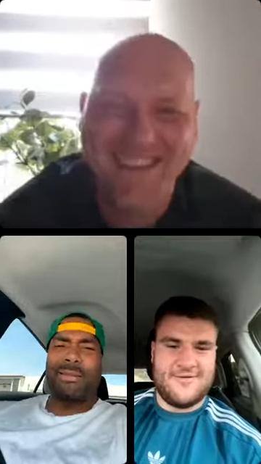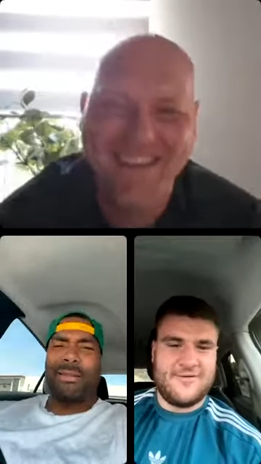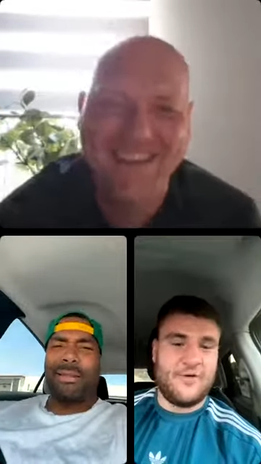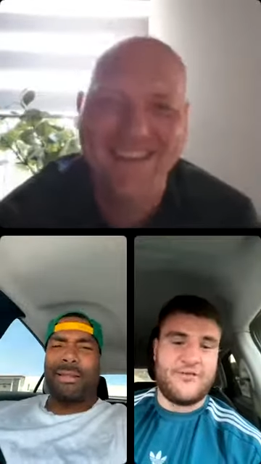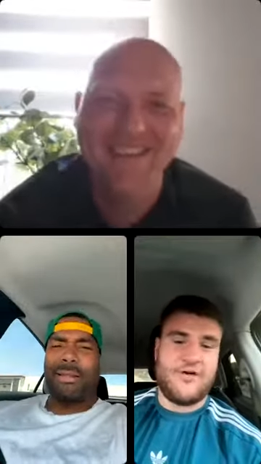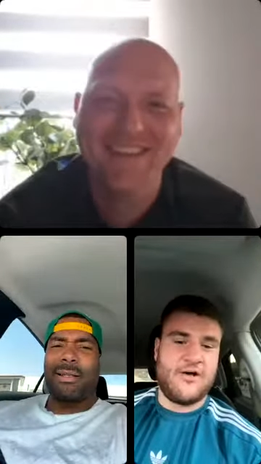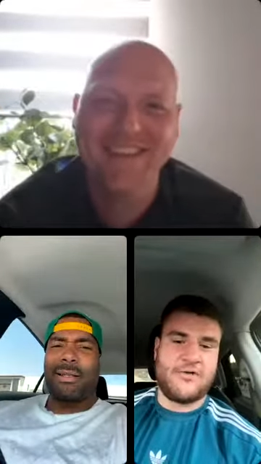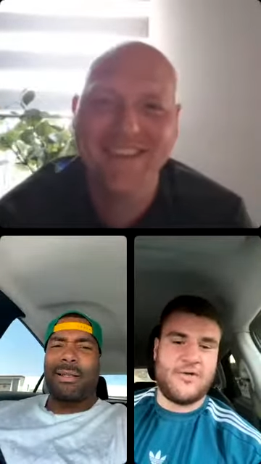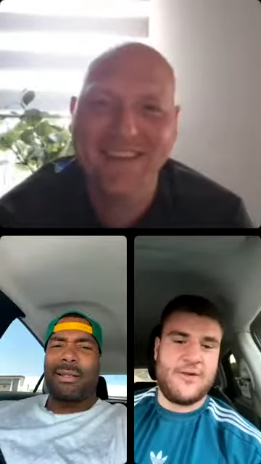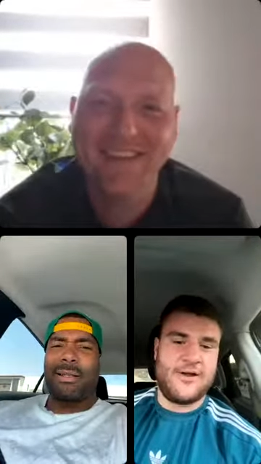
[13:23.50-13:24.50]
Speaker 1: Not far at
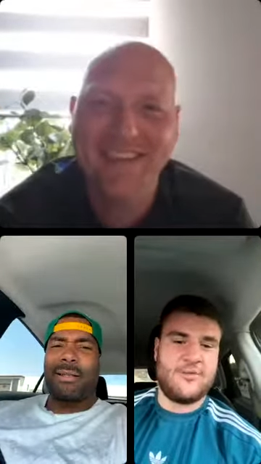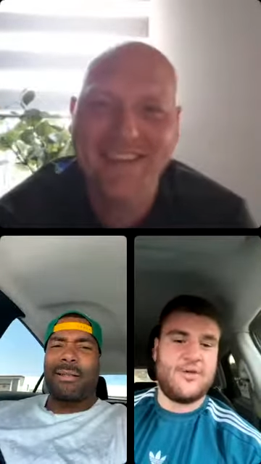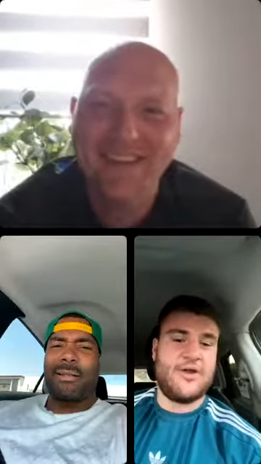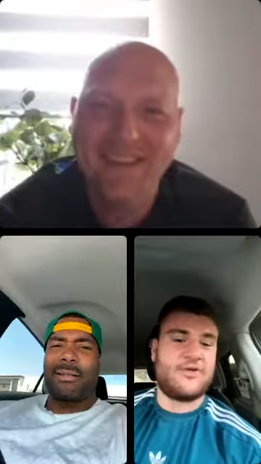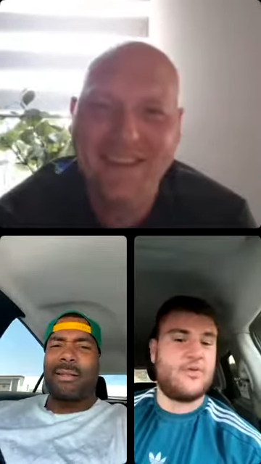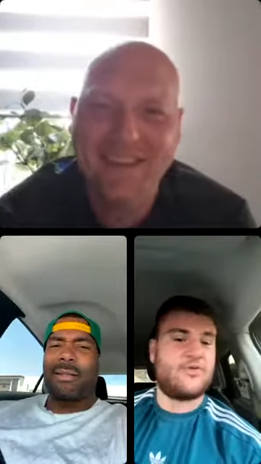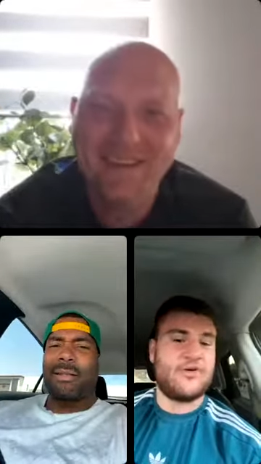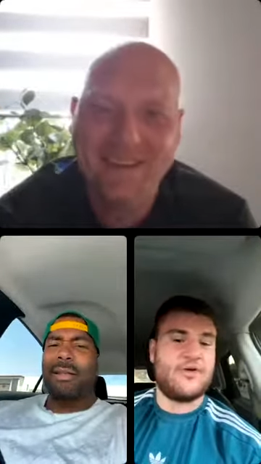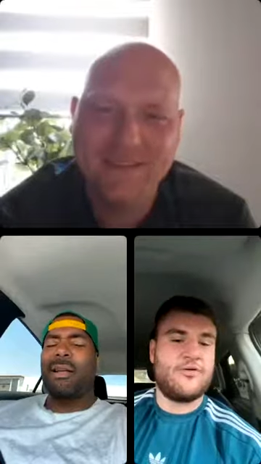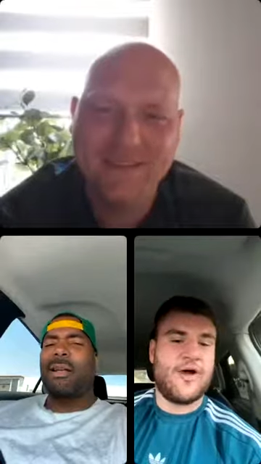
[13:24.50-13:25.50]
all, mate. Well, listen, we'll show
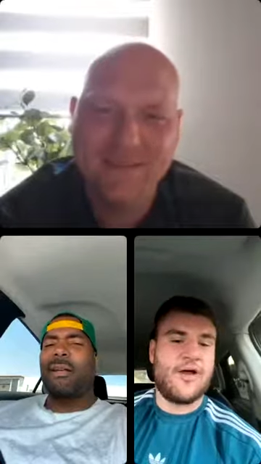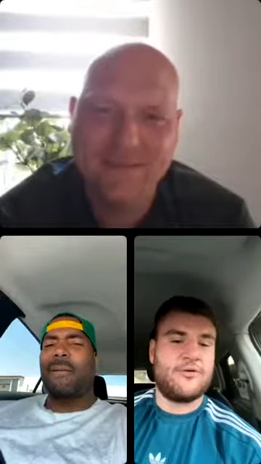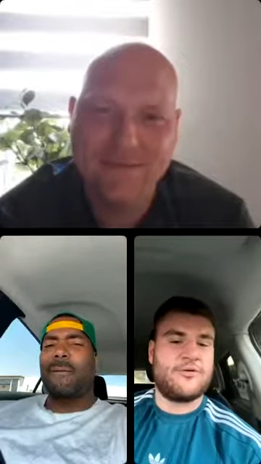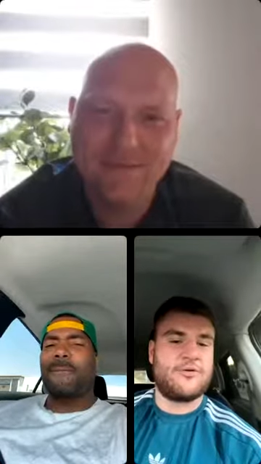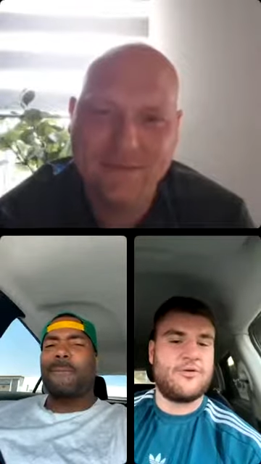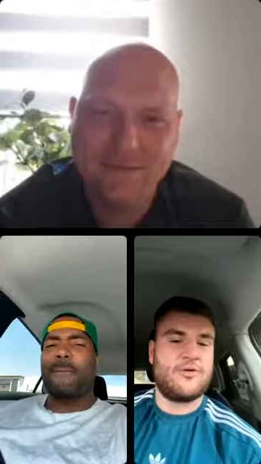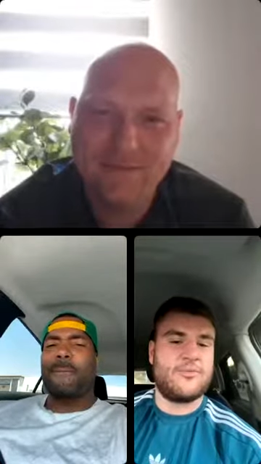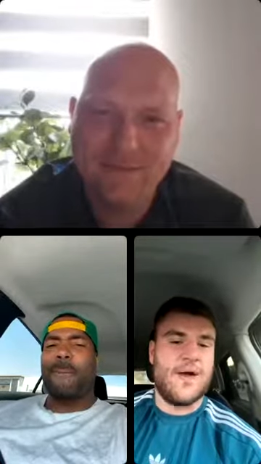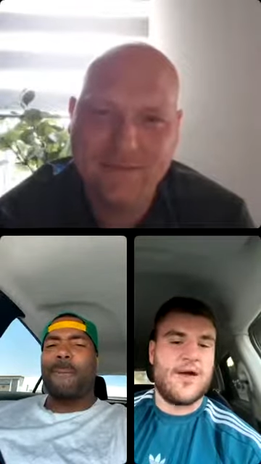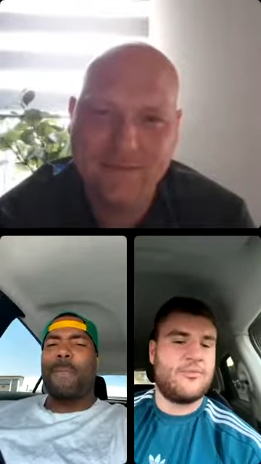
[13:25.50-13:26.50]
you around. You're a good
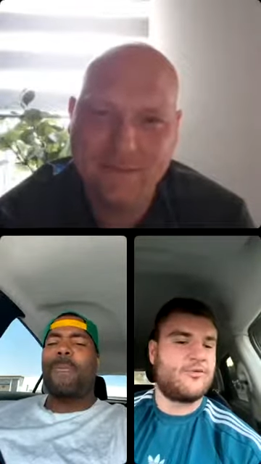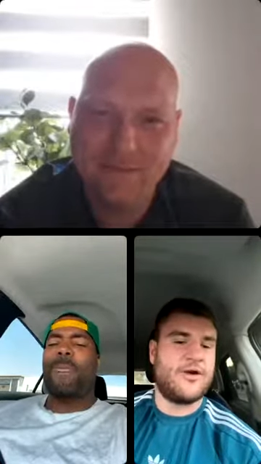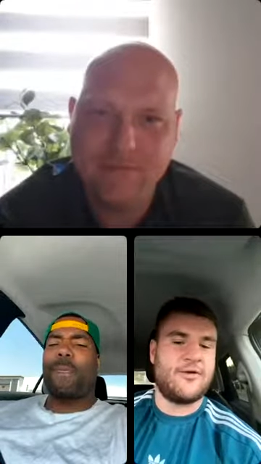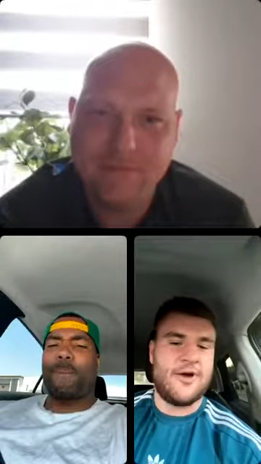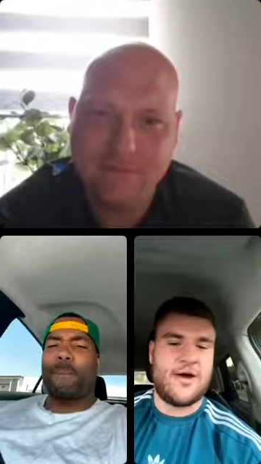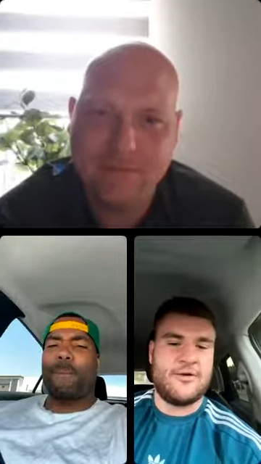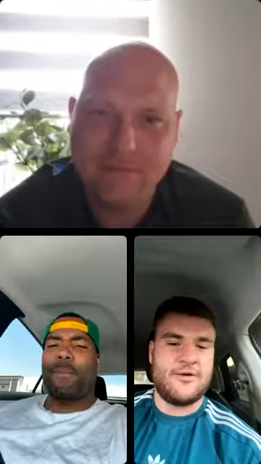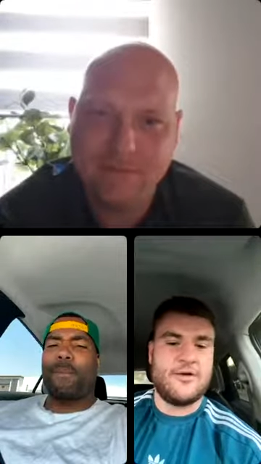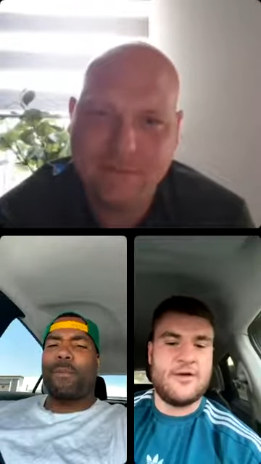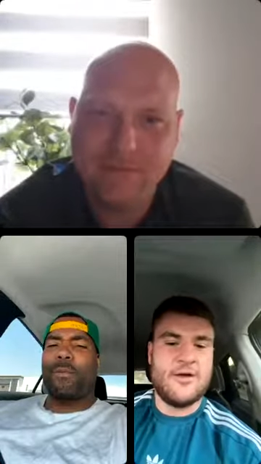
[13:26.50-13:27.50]
man. We'll take you out and
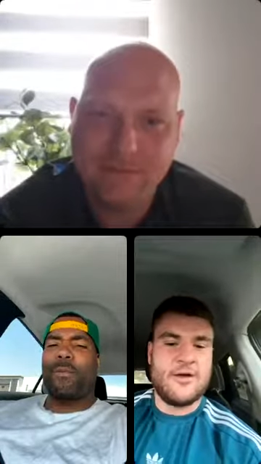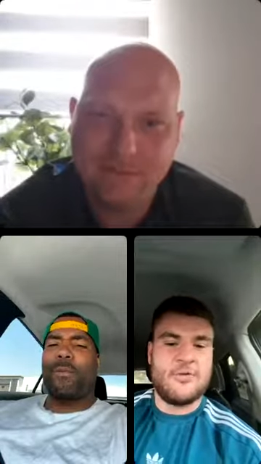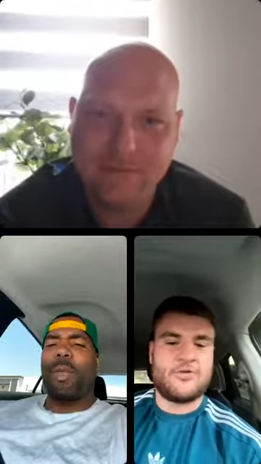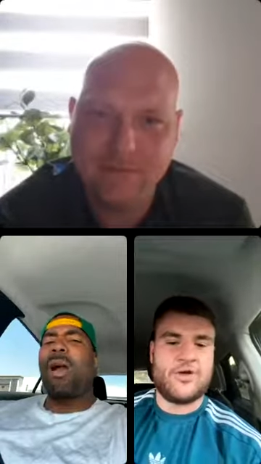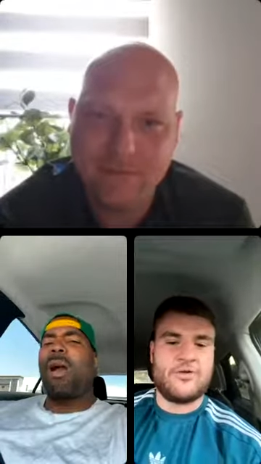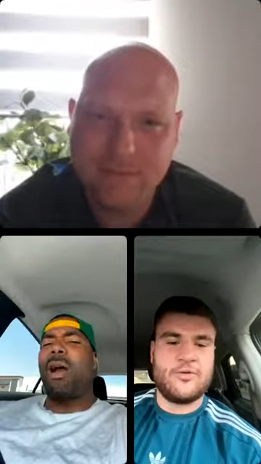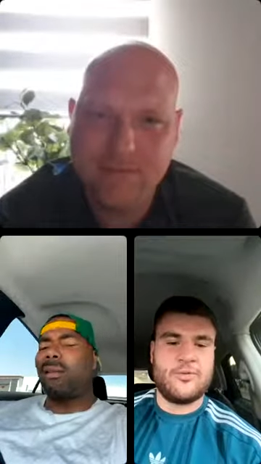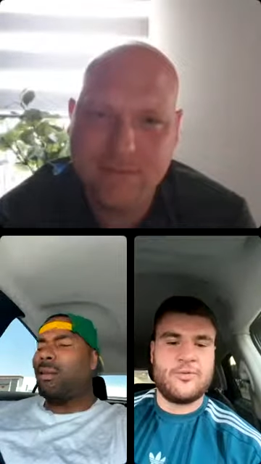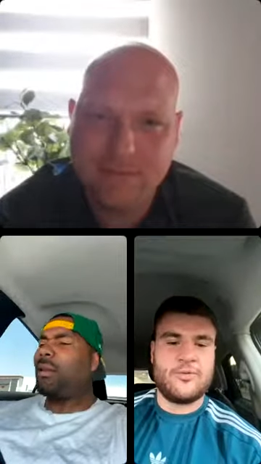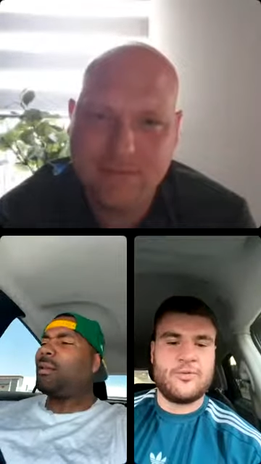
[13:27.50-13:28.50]
we'll show right, you.
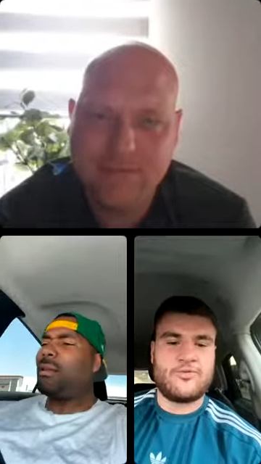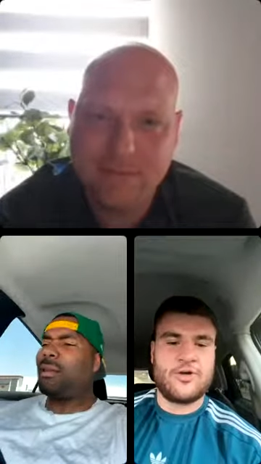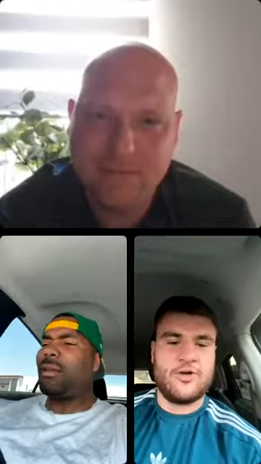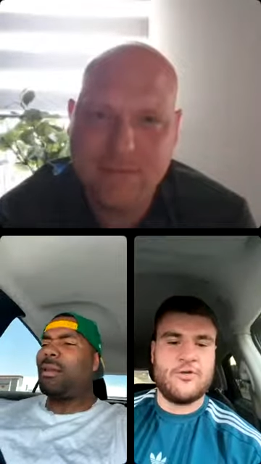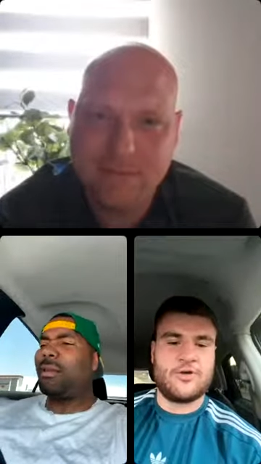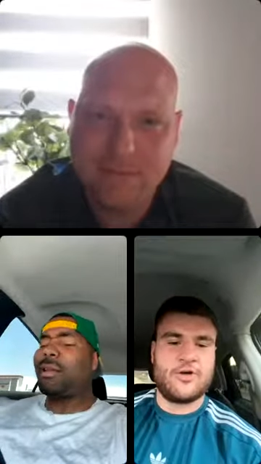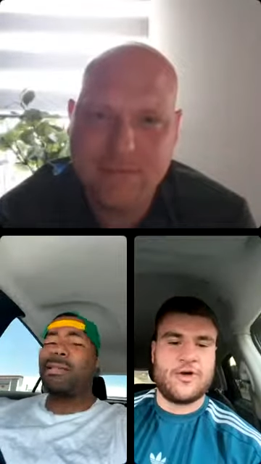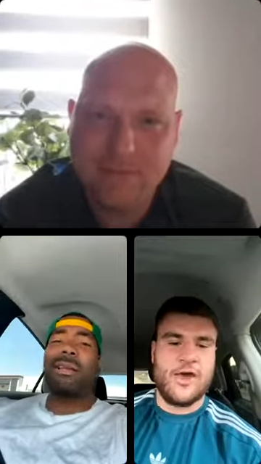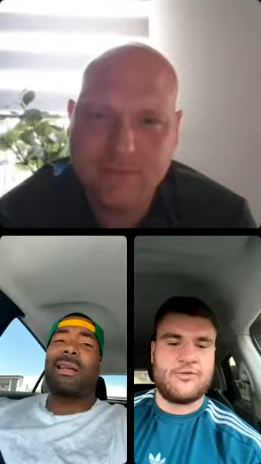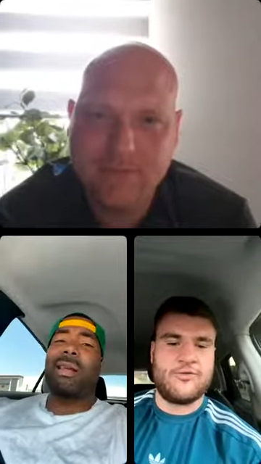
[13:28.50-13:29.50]
We'll, yeah, we'll yeah, treat yeah, you as a good
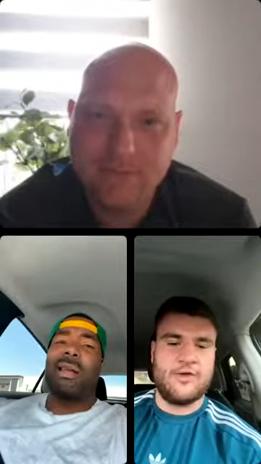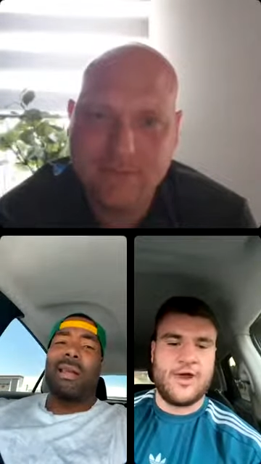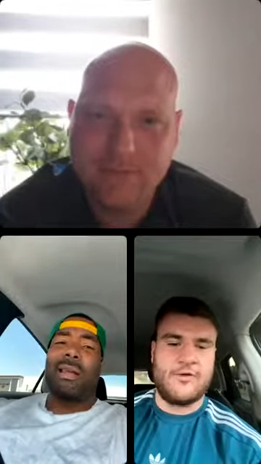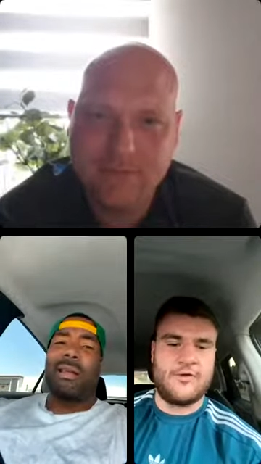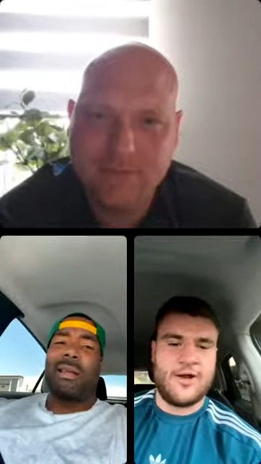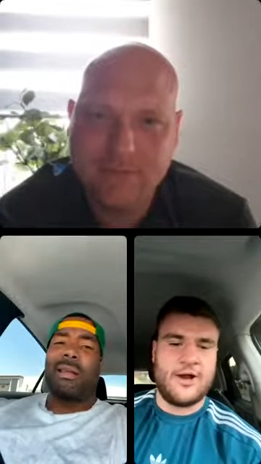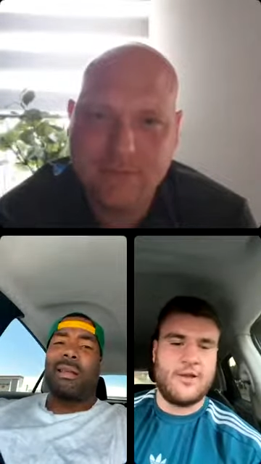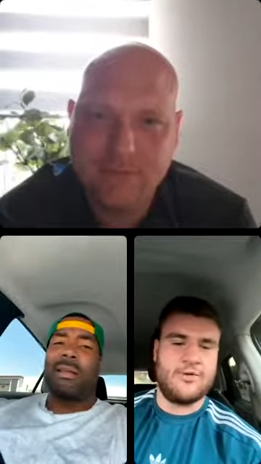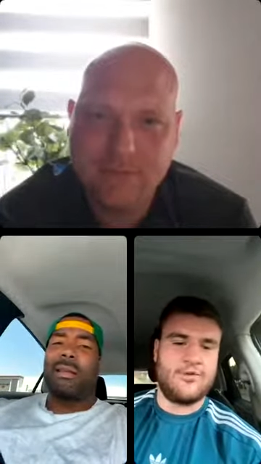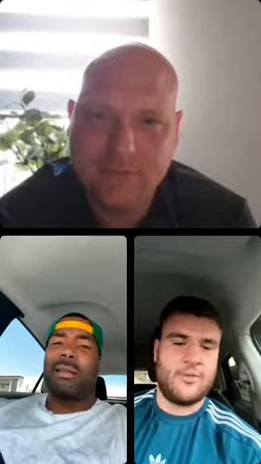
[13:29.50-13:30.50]
guest. You're a guest in
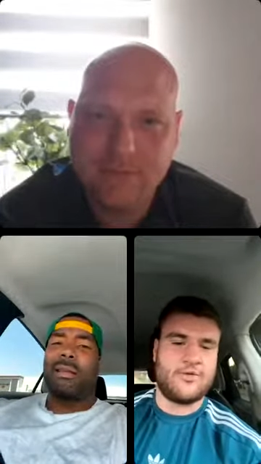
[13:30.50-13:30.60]
England, so we'll